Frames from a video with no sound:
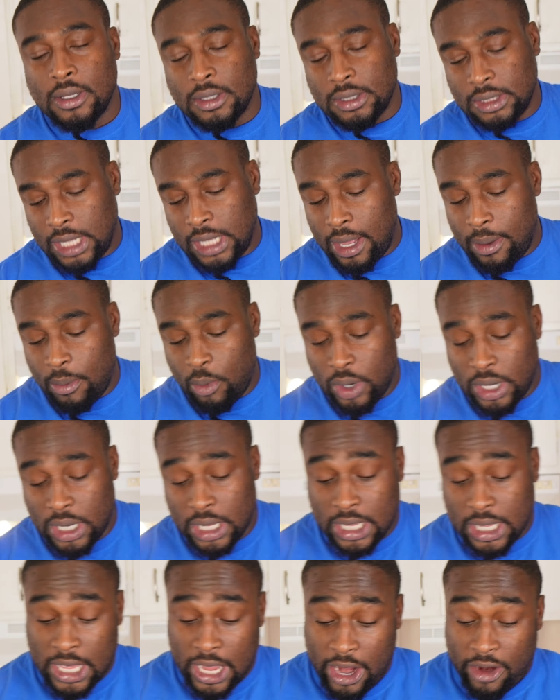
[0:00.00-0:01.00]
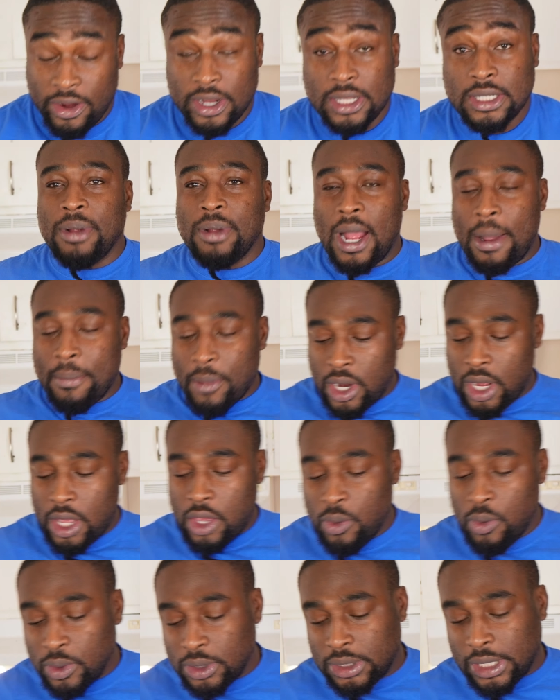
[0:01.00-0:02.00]
Same with the carrot. I'm going to
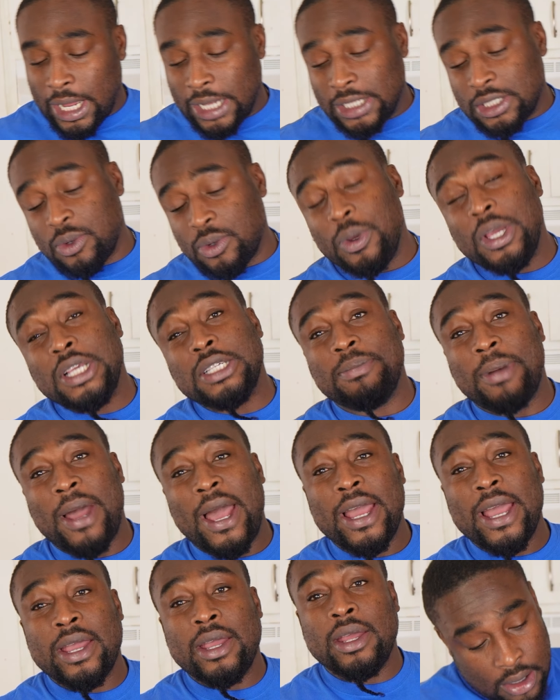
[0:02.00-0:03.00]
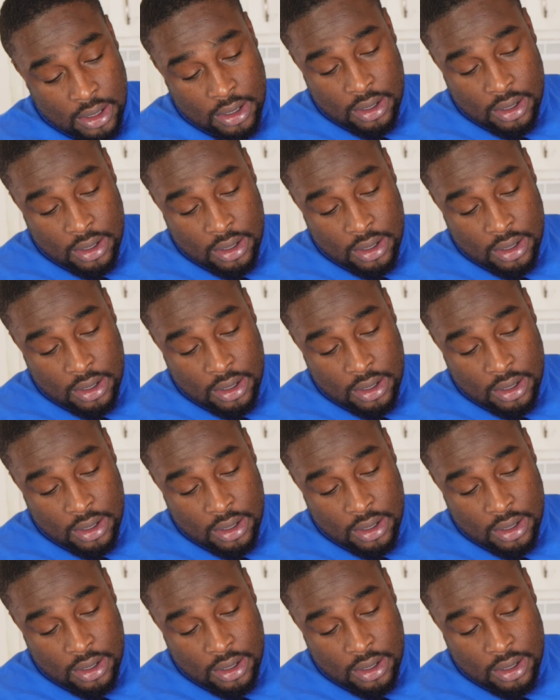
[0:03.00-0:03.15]
use a squeeze bag,